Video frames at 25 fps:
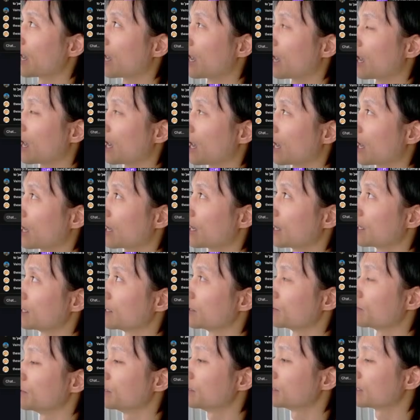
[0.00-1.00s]

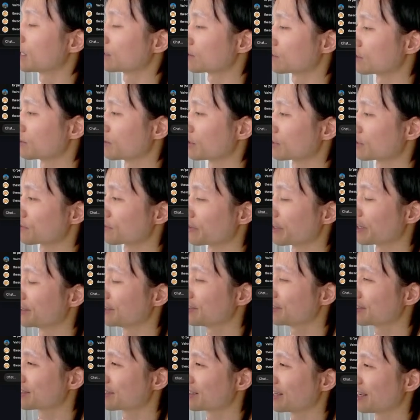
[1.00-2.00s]
I reached out to a bunch of
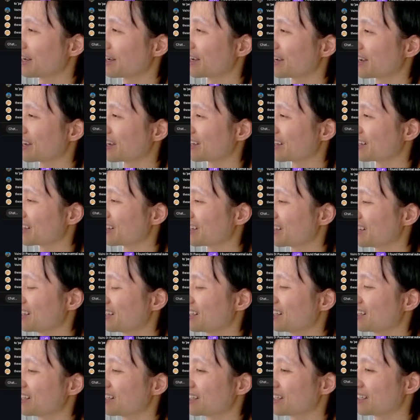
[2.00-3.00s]
friends and
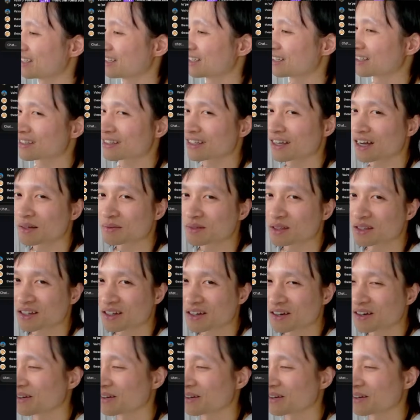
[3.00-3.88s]
they hopped on a call